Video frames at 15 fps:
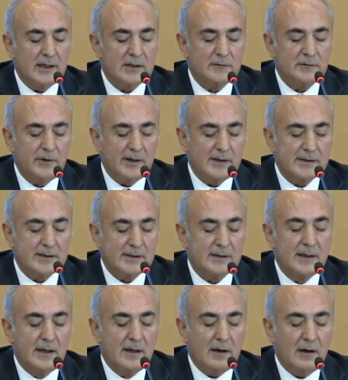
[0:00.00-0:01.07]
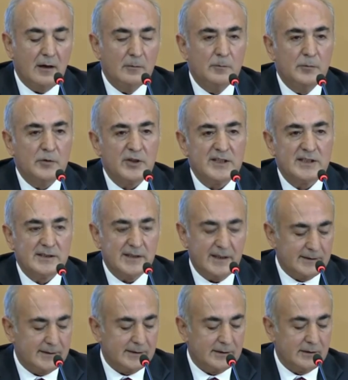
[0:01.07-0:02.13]
has faced
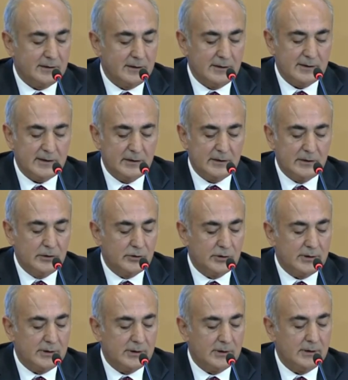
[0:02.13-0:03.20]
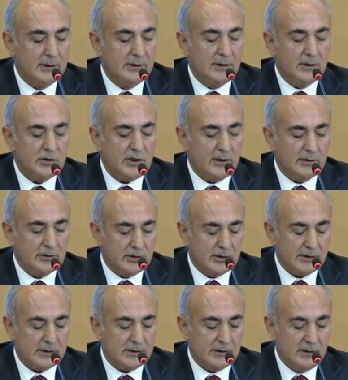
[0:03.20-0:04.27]
unprecedented security
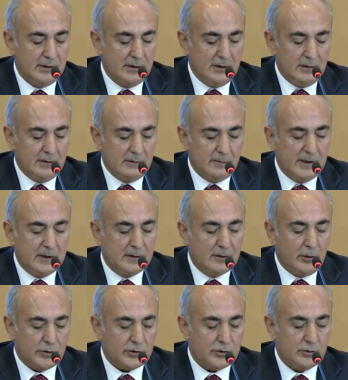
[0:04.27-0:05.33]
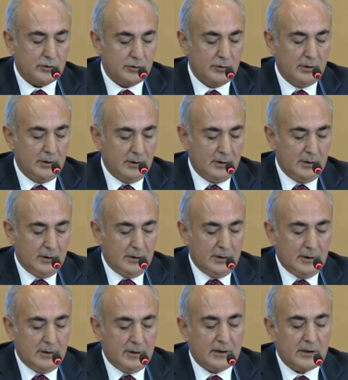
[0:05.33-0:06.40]
challenges. We lost
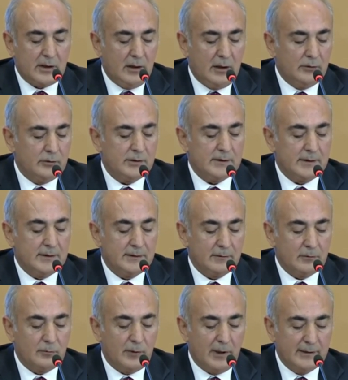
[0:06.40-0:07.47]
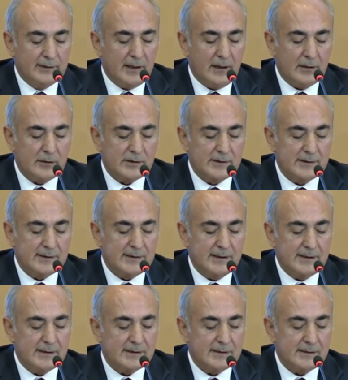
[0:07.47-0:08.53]
around
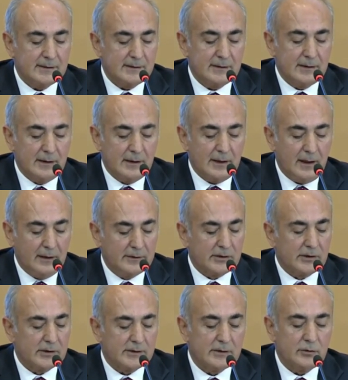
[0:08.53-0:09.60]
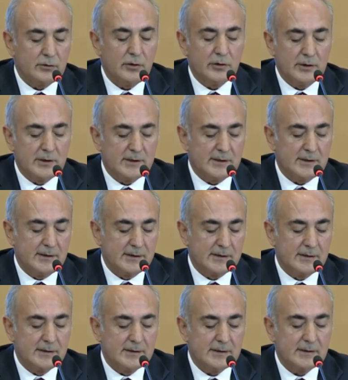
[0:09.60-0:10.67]
1,600 Turkish
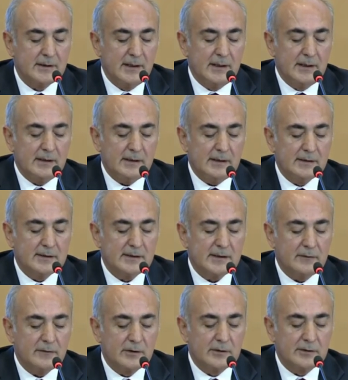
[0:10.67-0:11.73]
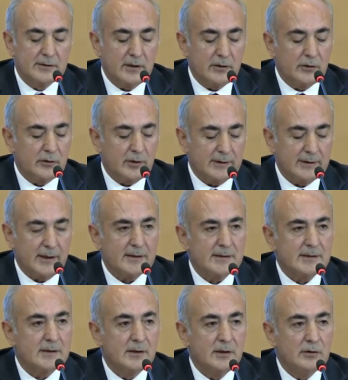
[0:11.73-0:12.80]
citizens in several terror
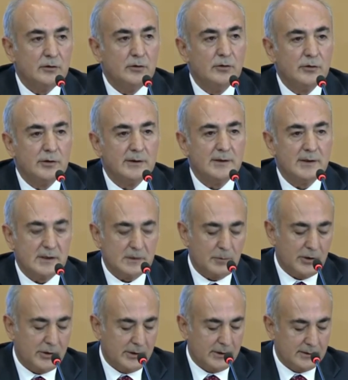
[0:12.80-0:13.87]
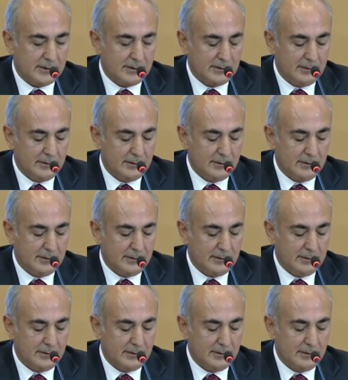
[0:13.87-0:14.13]
attacks during this period.